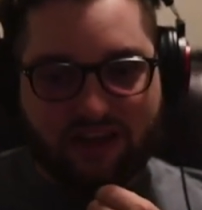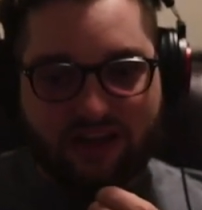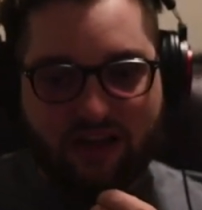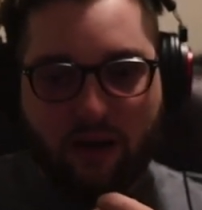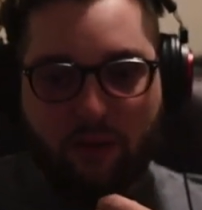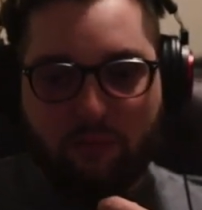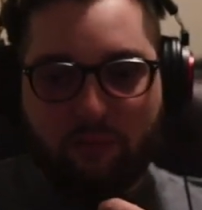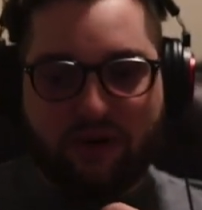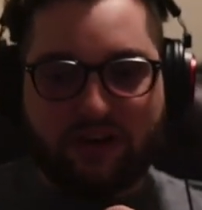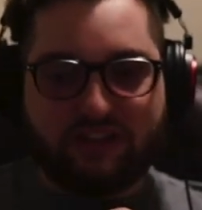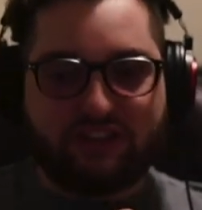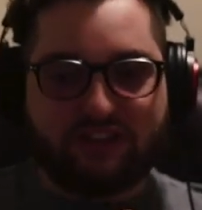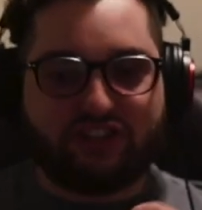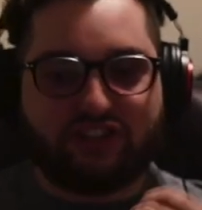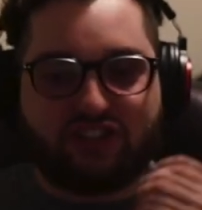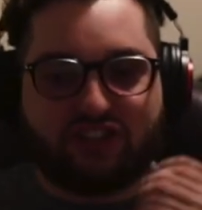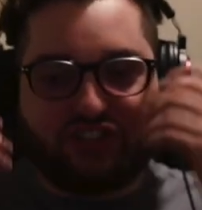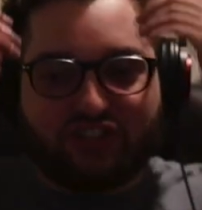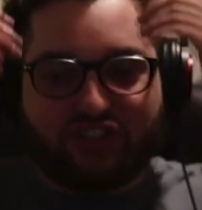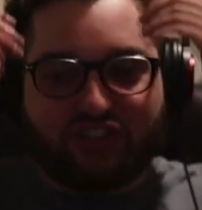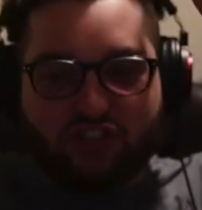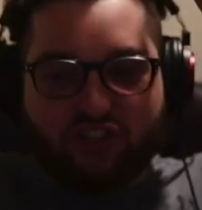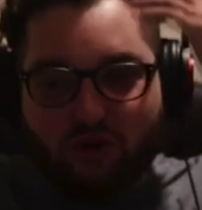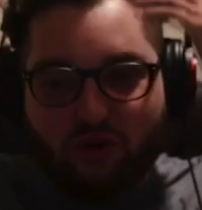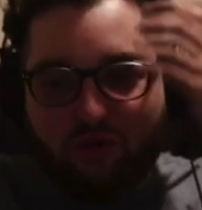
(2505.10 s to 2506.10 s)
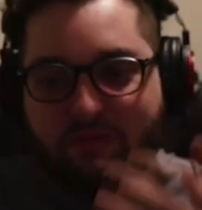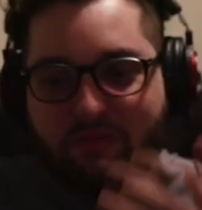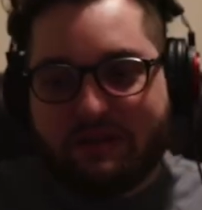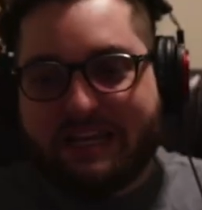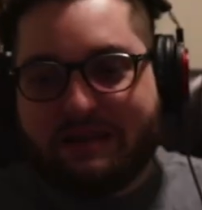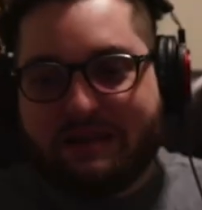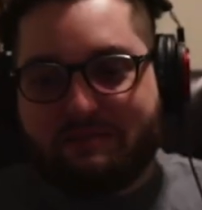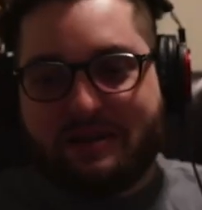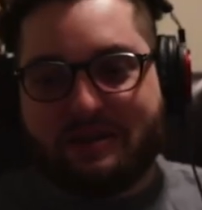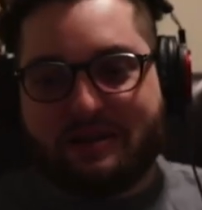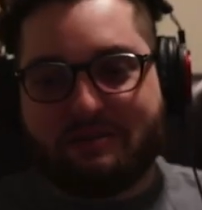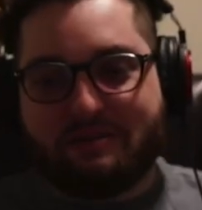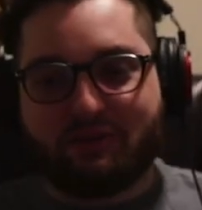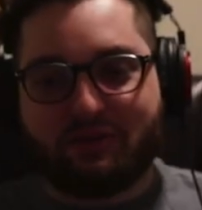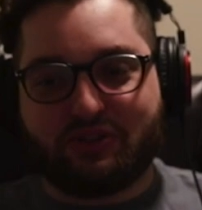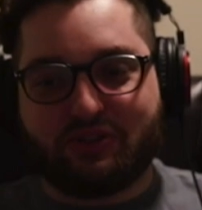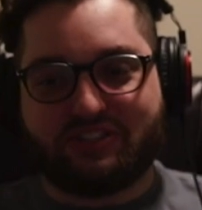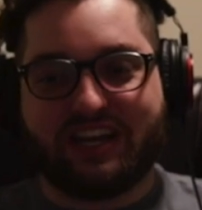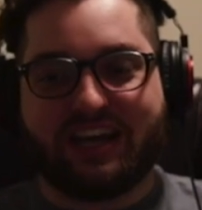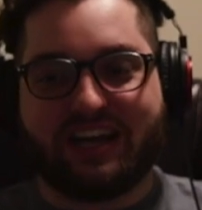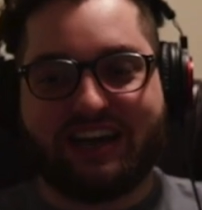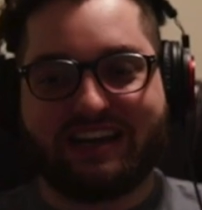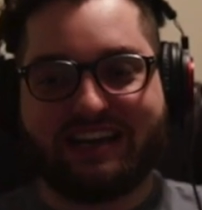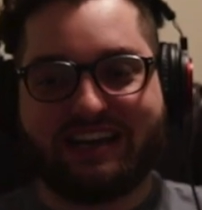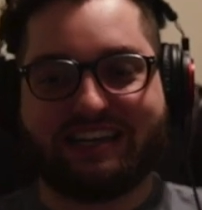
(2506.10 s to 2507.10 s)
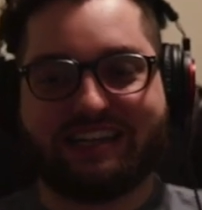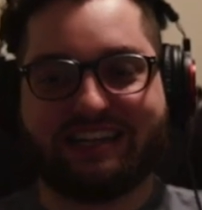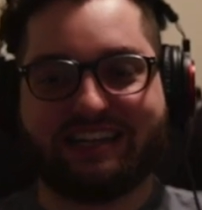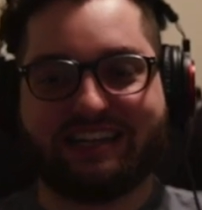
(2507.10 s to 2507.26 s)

but so many people die in